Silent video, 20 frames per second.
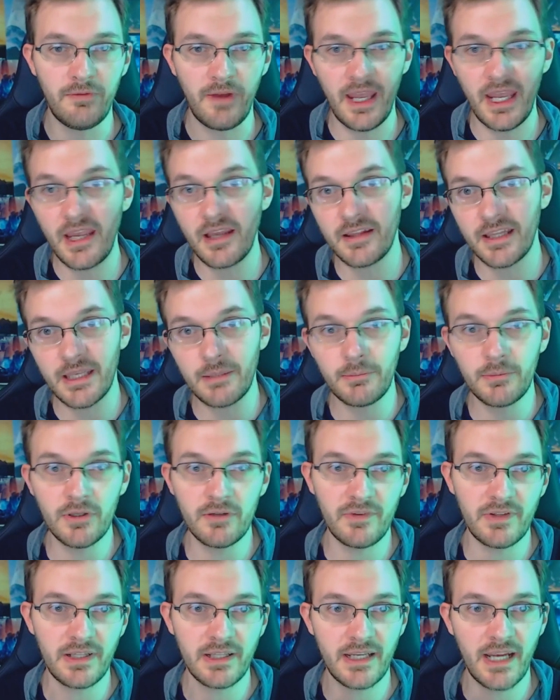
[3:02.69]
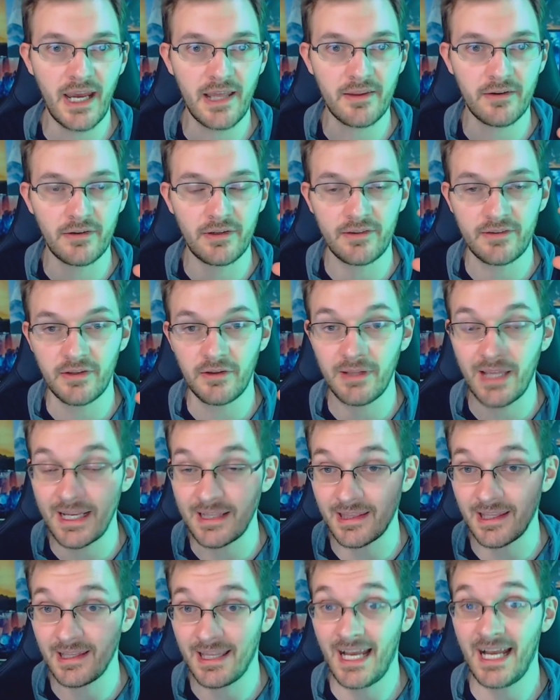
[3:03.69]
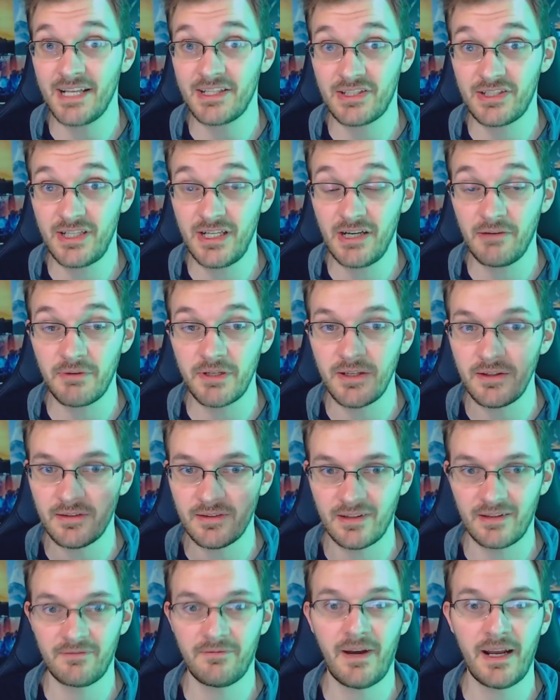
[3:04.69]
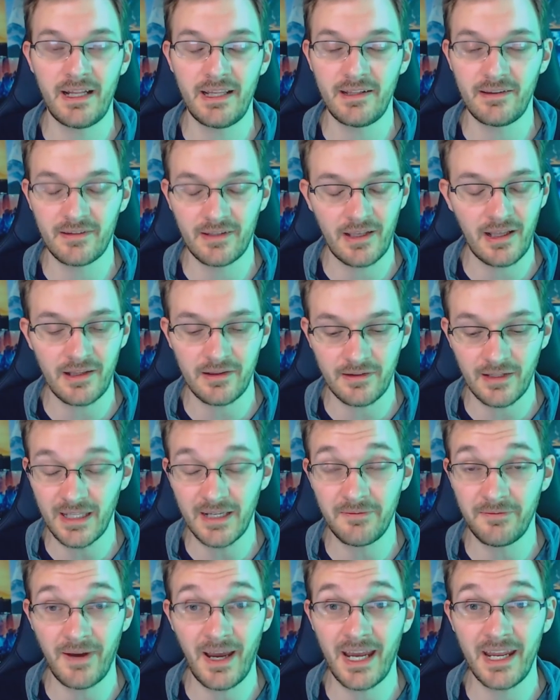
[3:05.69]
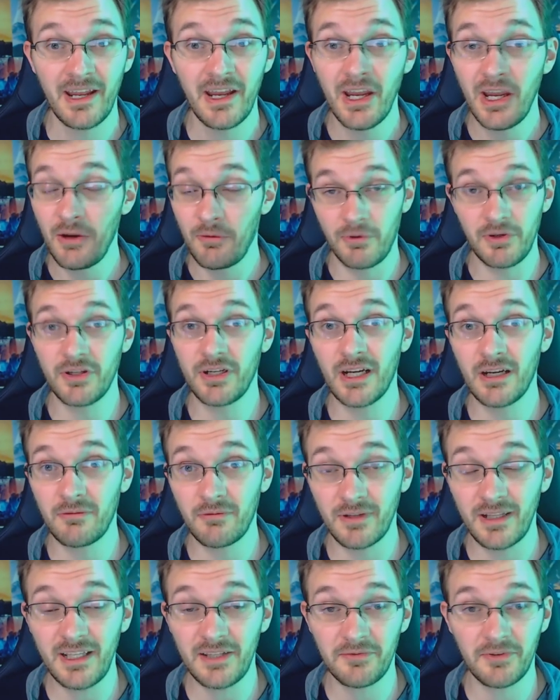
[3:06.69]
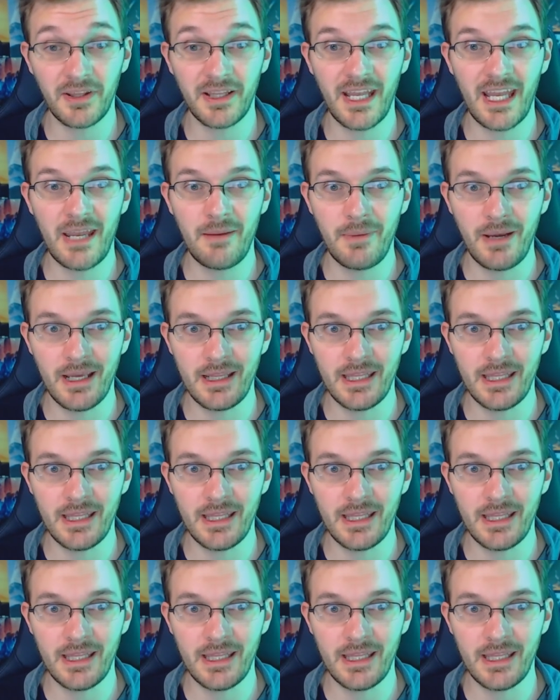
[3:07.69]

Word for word: vaguely moving together until like the last year when you finally solidify what you're going to release for the game,